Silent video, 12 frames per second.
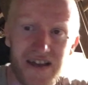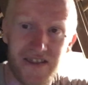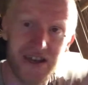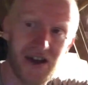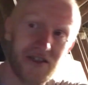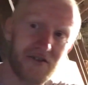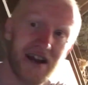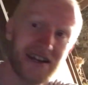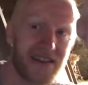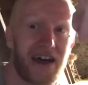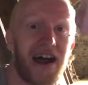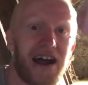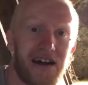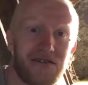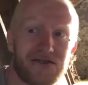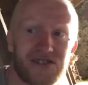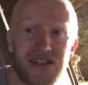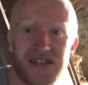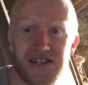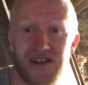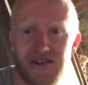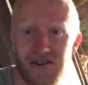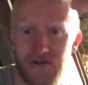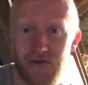The other end of the house, there's
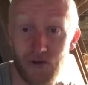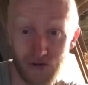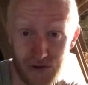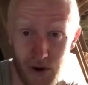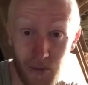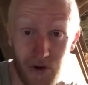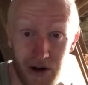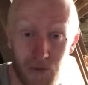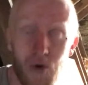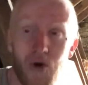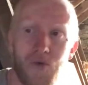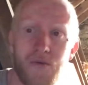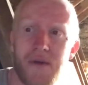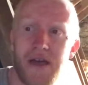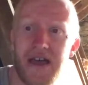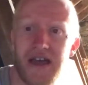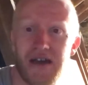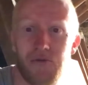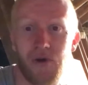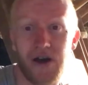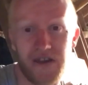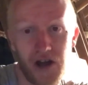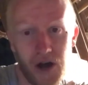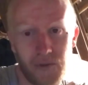another, of course, a brick wall. Where
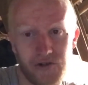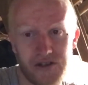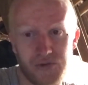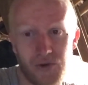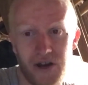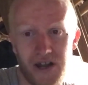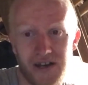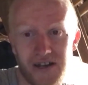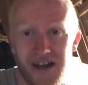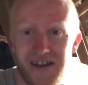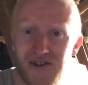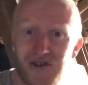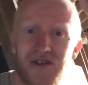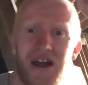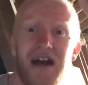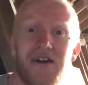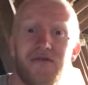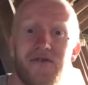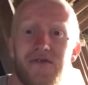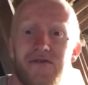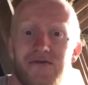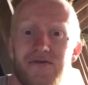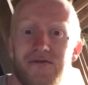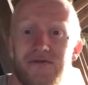the armory's one end, I could have
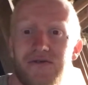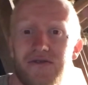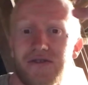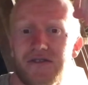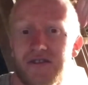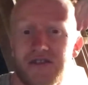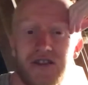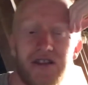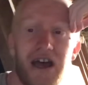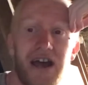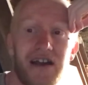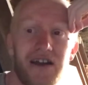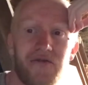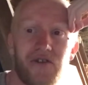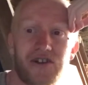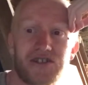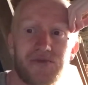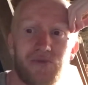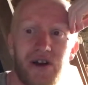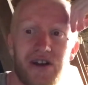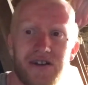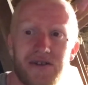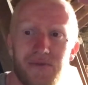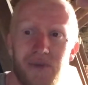Alien versus
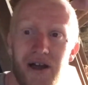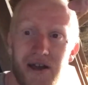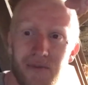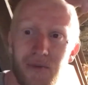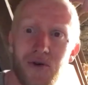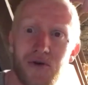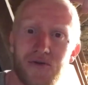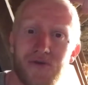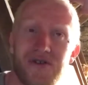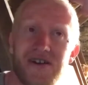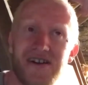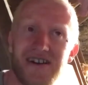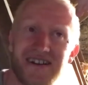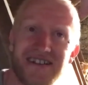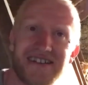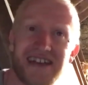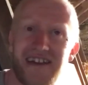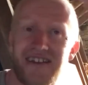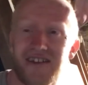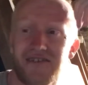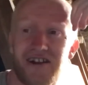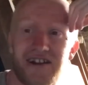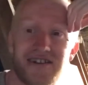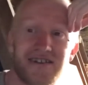Predator playing pool down the other
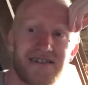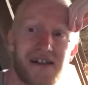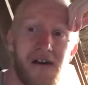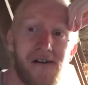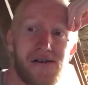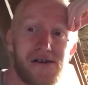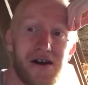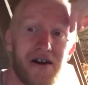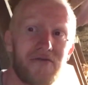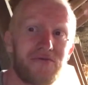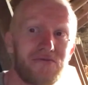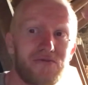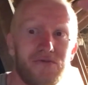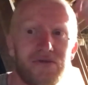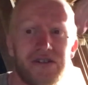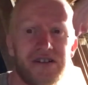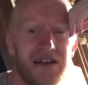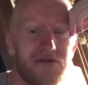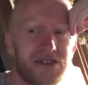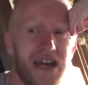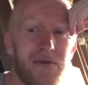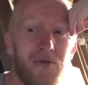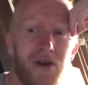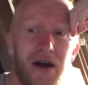end. Uh, little
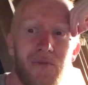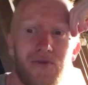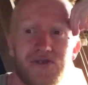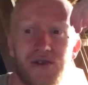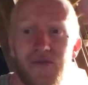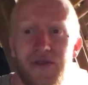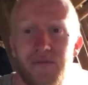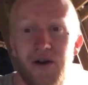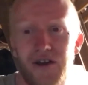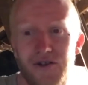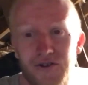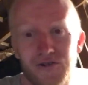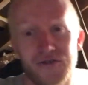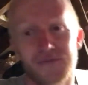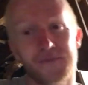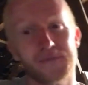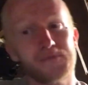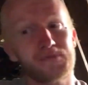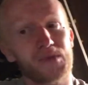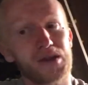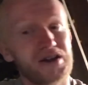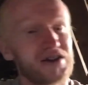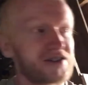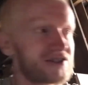table lamp or something might look good.
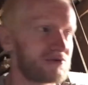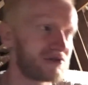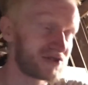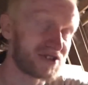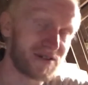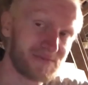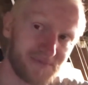So we'll see.